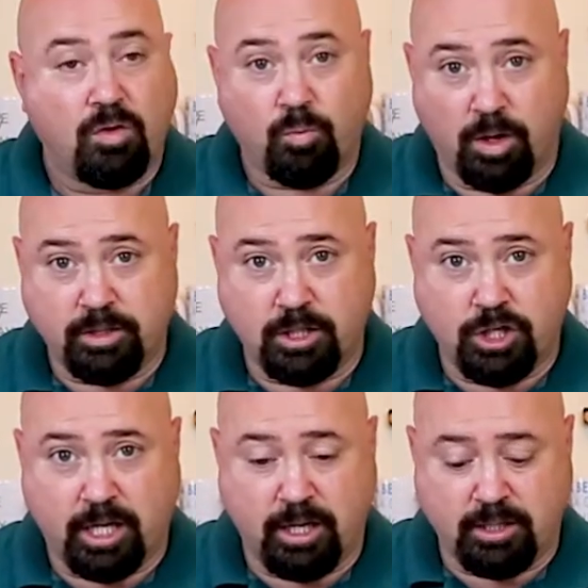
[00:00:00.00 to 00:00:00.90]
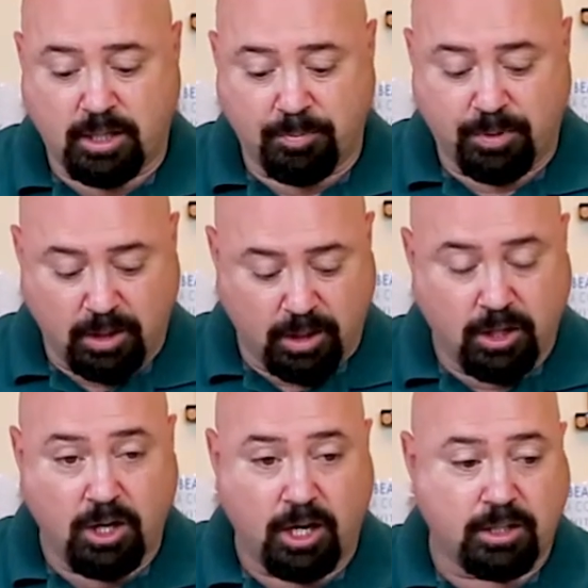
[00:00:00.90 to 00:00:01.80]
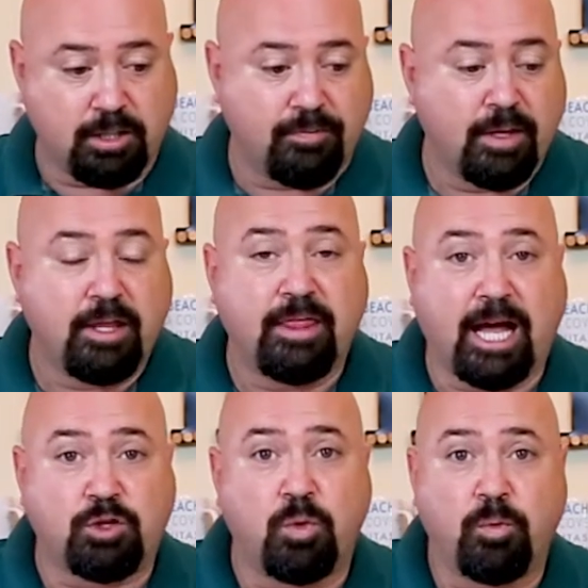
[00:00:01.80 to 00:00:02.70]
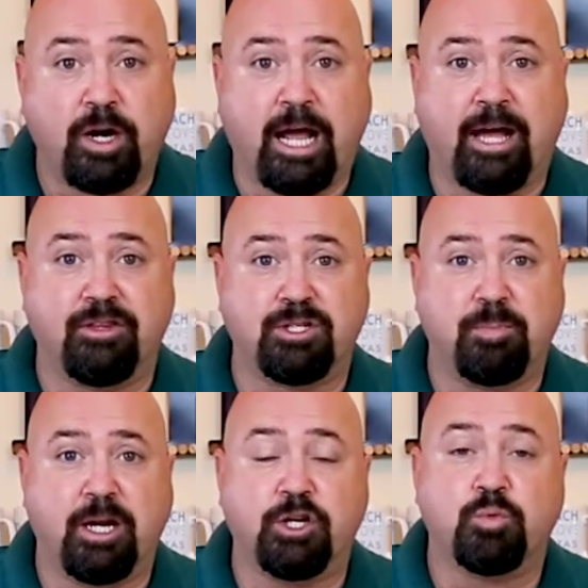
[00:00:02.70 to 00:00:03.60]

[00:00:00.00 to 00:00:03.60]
Once the chicken is completely cooked, that's when we're going to add the spinach.